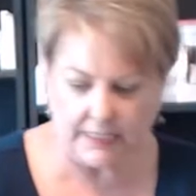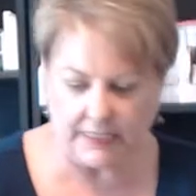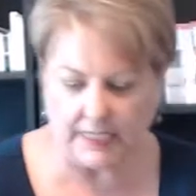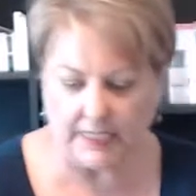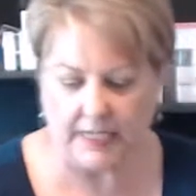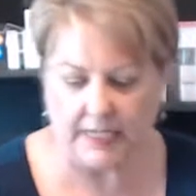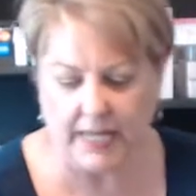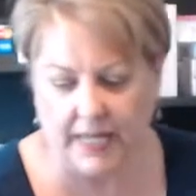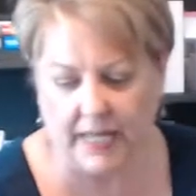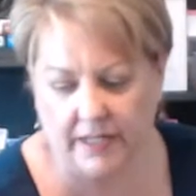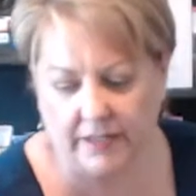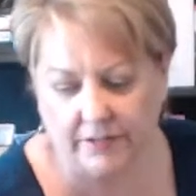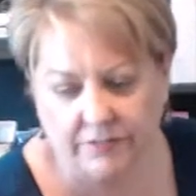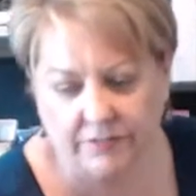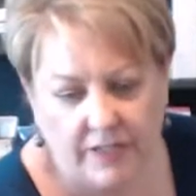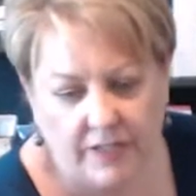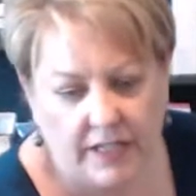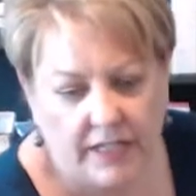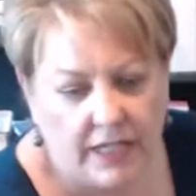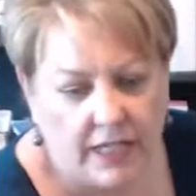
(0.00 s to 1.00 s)
I have.
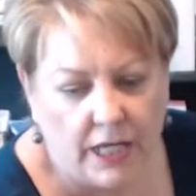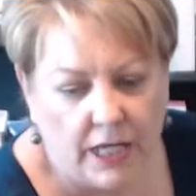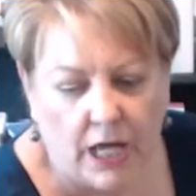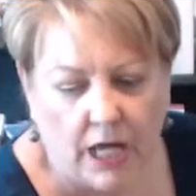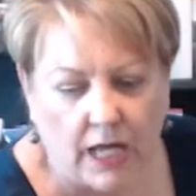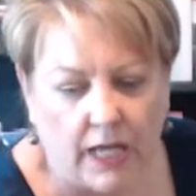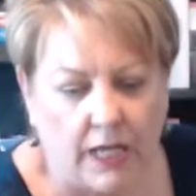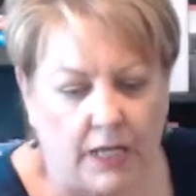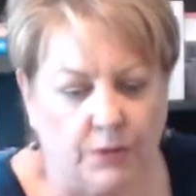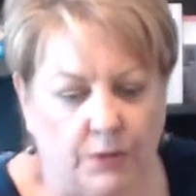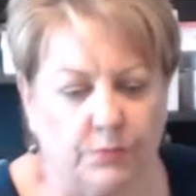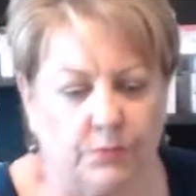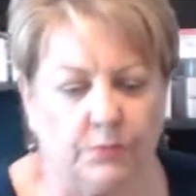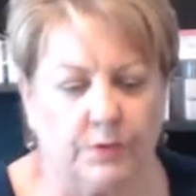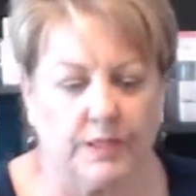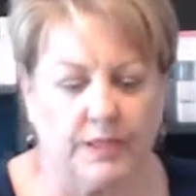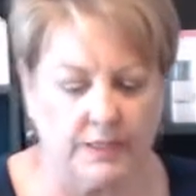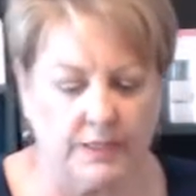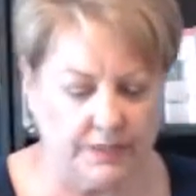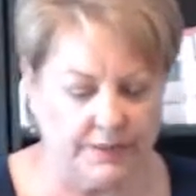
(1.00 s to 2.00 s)

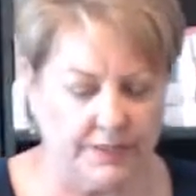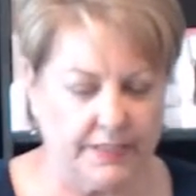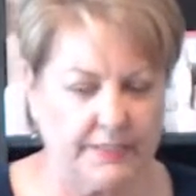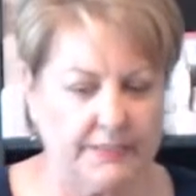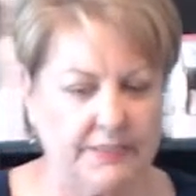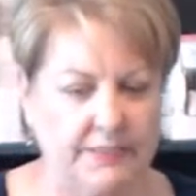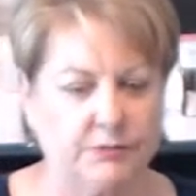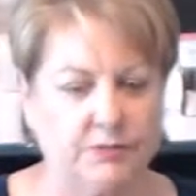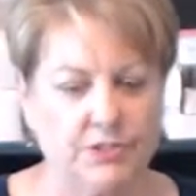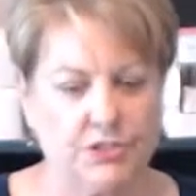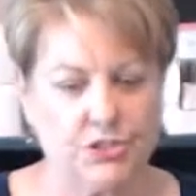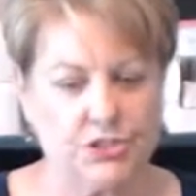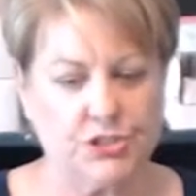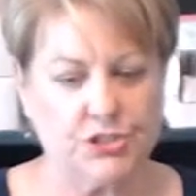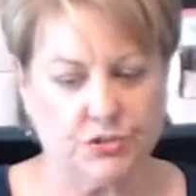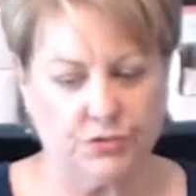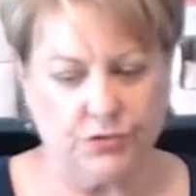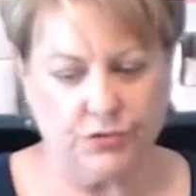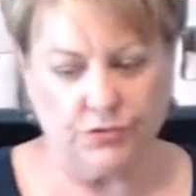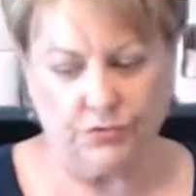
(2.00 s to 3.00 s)
One of the things I wanted to
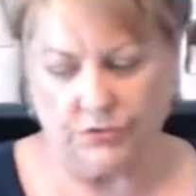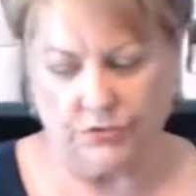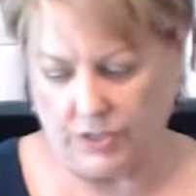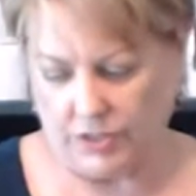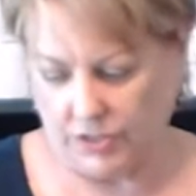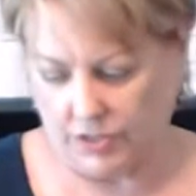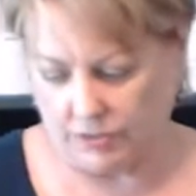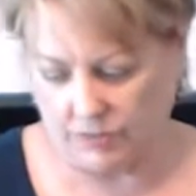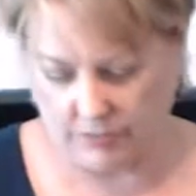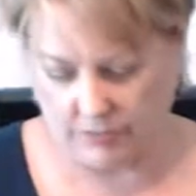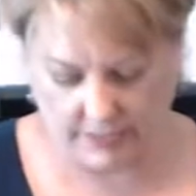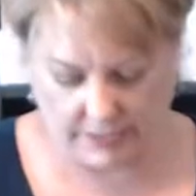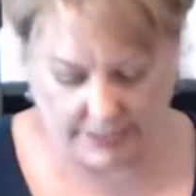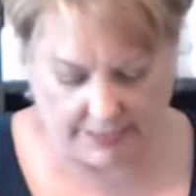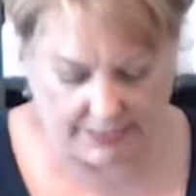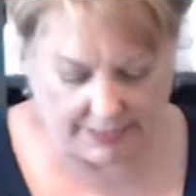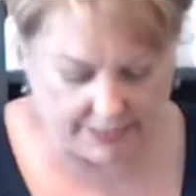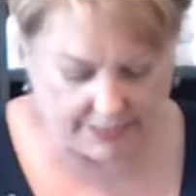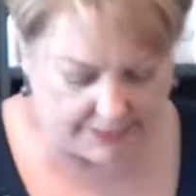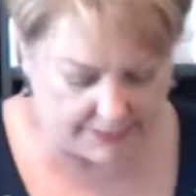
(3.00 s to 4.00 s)
show you though
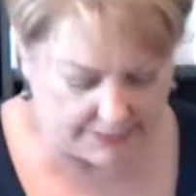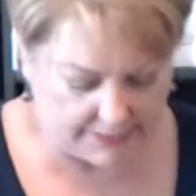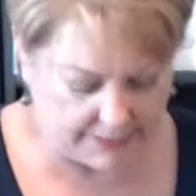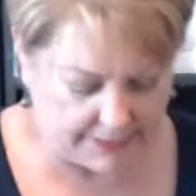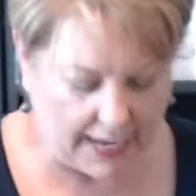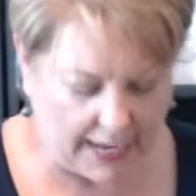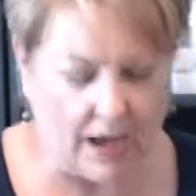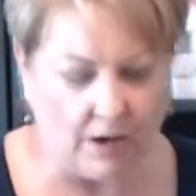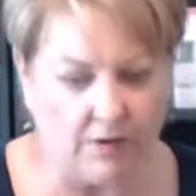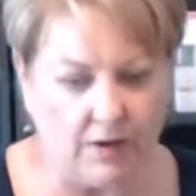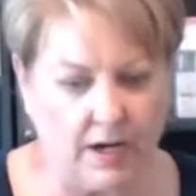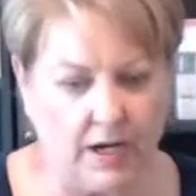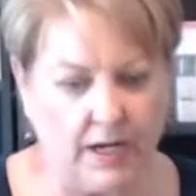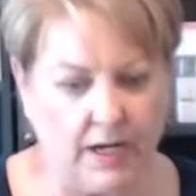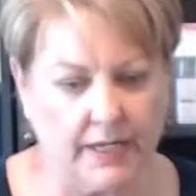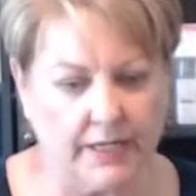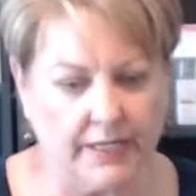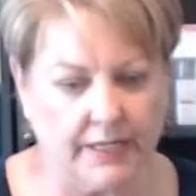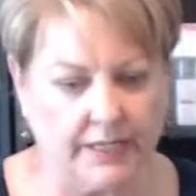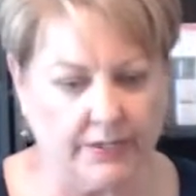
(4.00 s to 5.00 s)
is how
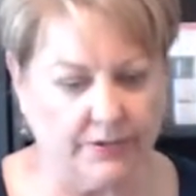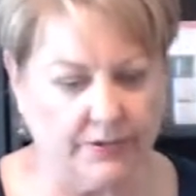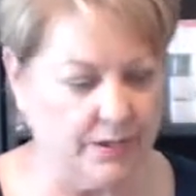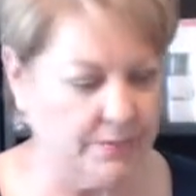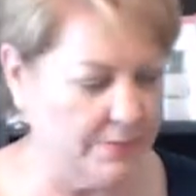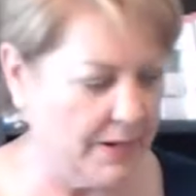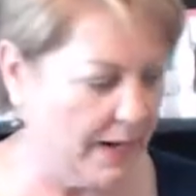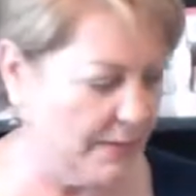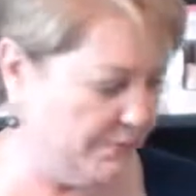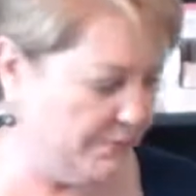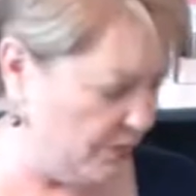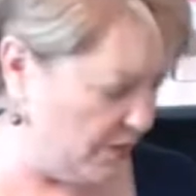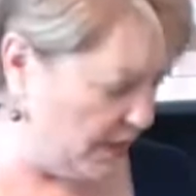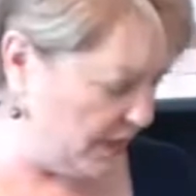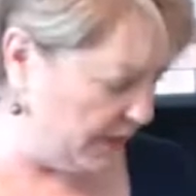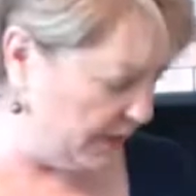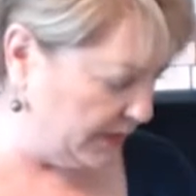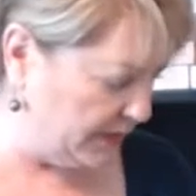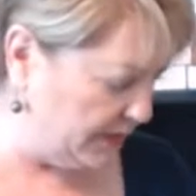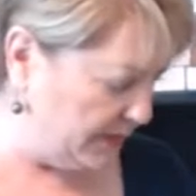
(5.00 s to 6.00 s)
I carry my
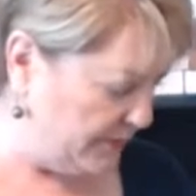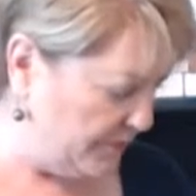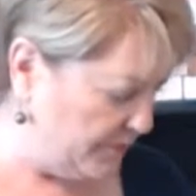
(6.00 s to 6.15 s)
product.